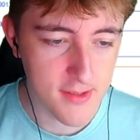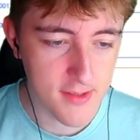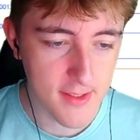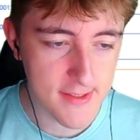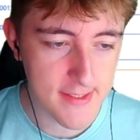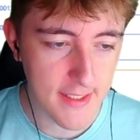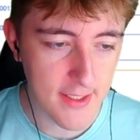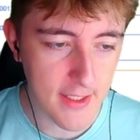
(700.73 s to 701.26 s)
You can
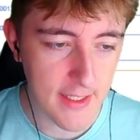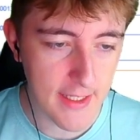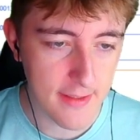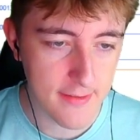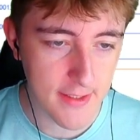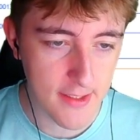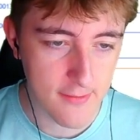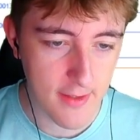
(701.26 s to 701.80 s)
see
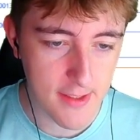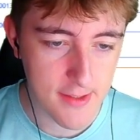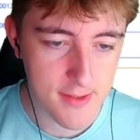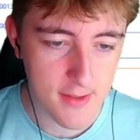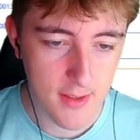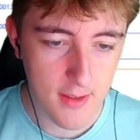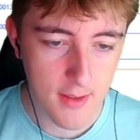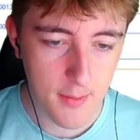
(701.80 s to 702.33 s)
dealing range,
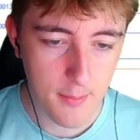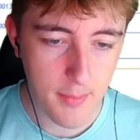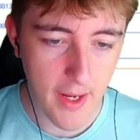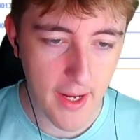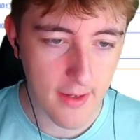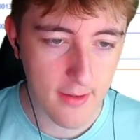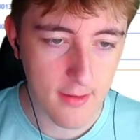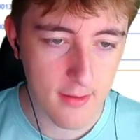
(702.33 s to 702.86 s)

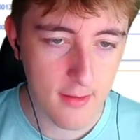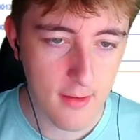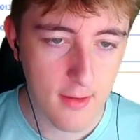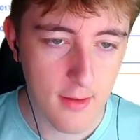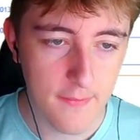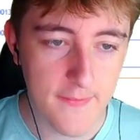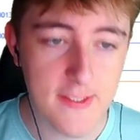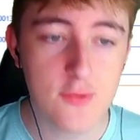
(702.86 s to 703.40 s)
bang.
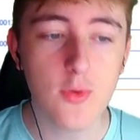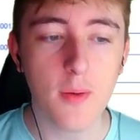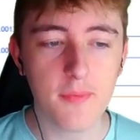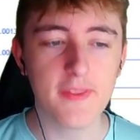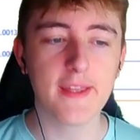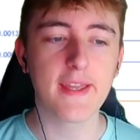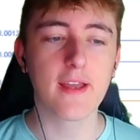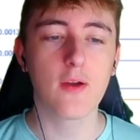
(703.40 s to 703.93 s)
This is what I'm
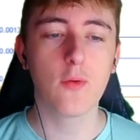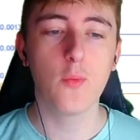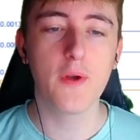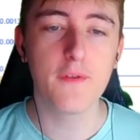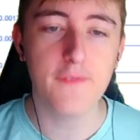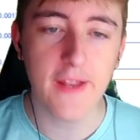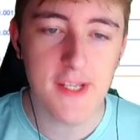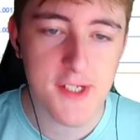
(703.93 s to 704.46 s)
thinking. We're
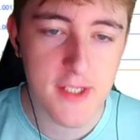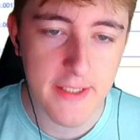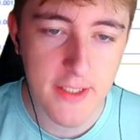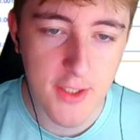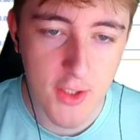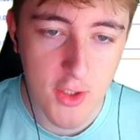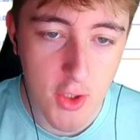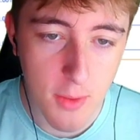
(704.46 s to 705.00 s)
eventually
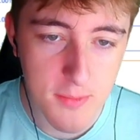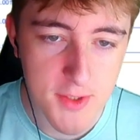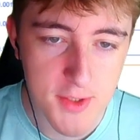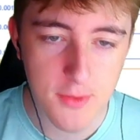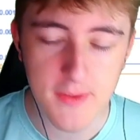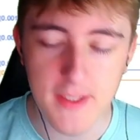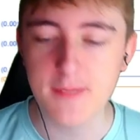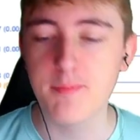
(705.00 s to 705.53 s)
going to come
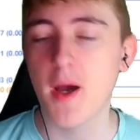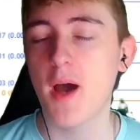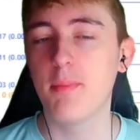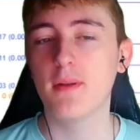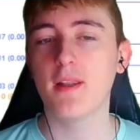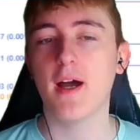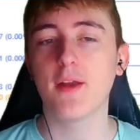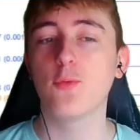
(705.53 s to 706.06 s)
to this
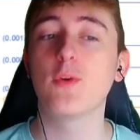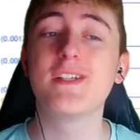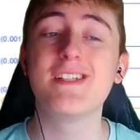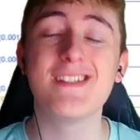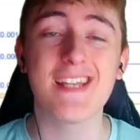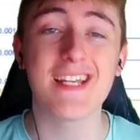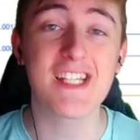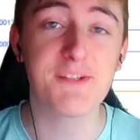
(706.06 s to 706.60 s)
purple line, which
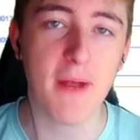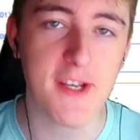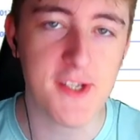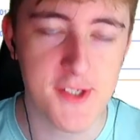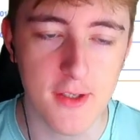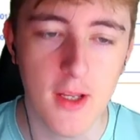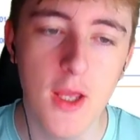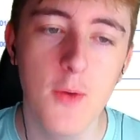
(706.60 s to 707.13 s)
is
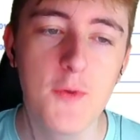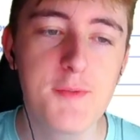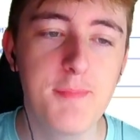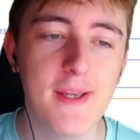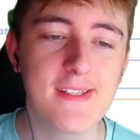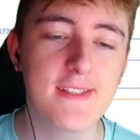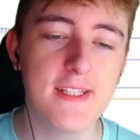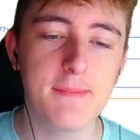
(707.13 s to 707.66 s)
expansion, which
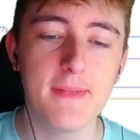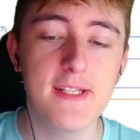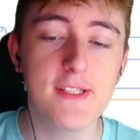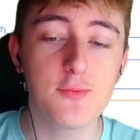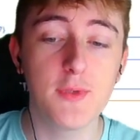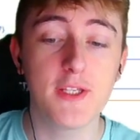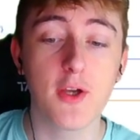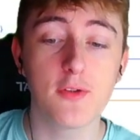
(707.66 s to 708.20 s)
basically means
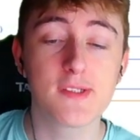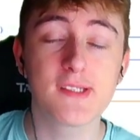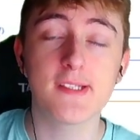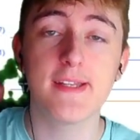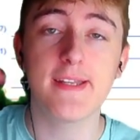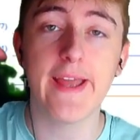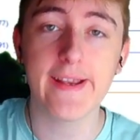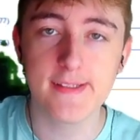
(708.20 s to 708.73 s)
we go to the
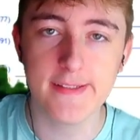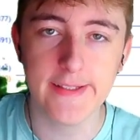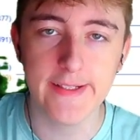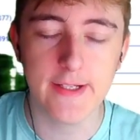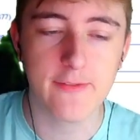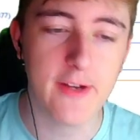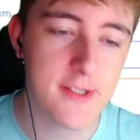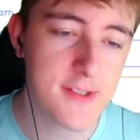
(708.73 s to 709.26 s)
next
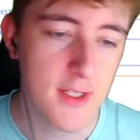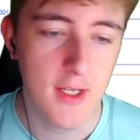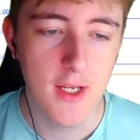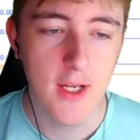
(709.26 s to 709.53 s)
dealing range.